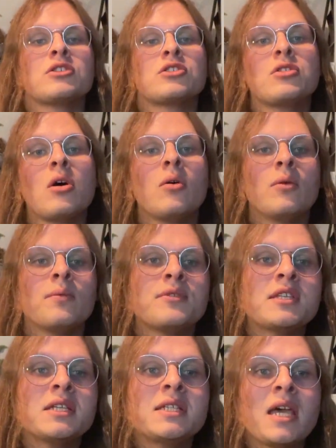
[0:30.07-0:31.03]
So,
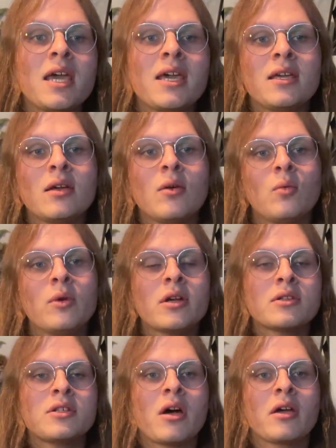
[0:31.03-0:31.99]
today
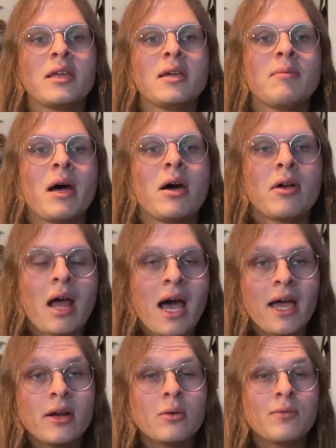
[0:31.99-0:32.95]
we are talking about
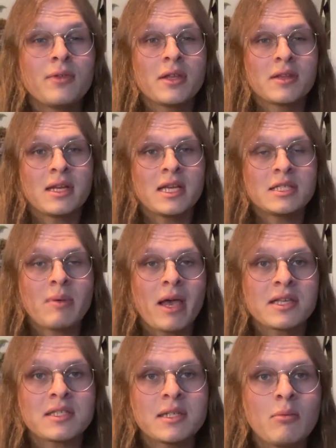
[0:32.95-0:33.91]
I Don't Feel the Days
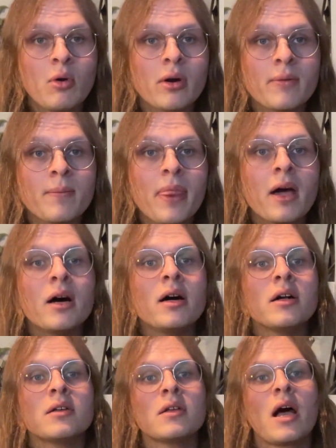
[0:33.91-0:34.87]
Pass Anymore.
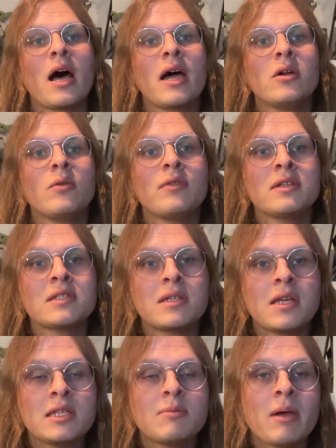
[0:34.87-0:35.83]
I Don't Feel
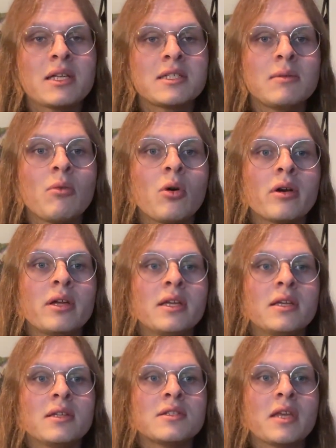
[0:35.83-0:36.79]
the Days Pass Anymore
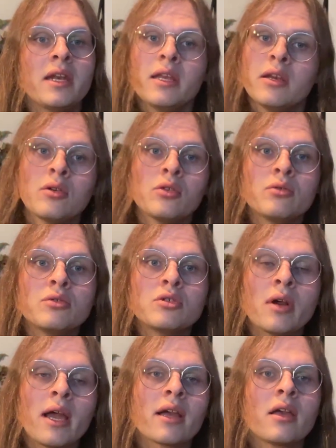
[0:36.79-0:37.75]
is an interlude
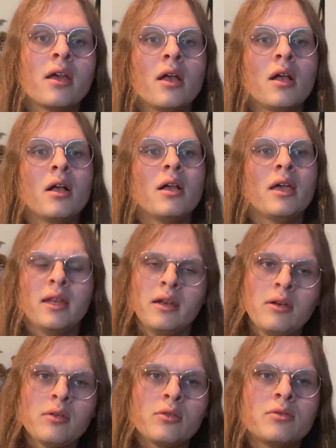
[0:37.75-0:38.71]
track. An
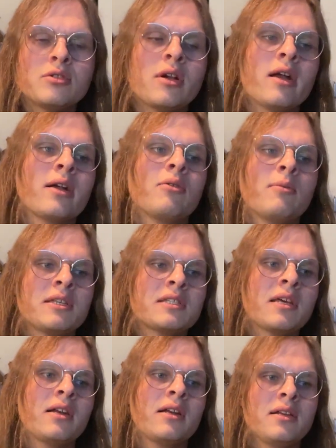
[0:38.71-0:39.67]
interlude track, what
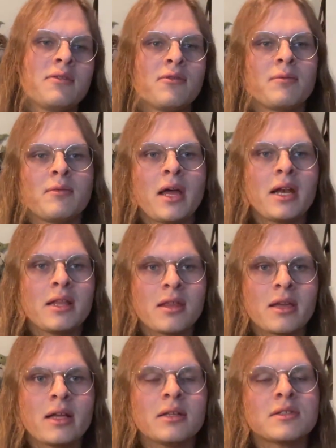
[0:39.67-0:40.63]
makes that any different from
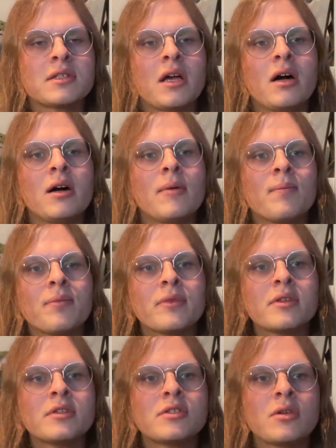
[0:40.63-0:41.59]
anything else?
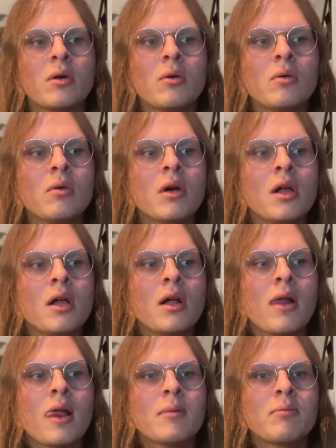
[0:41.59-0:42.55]
So,
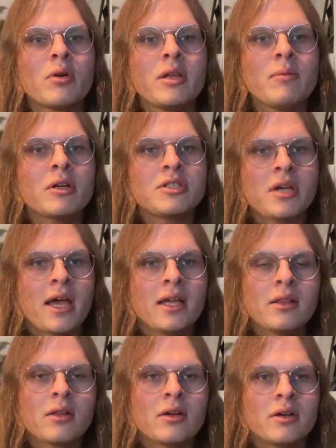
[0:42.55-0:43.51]
pretty much
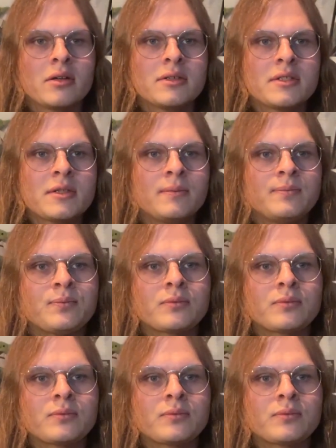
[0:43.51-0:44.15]
I learned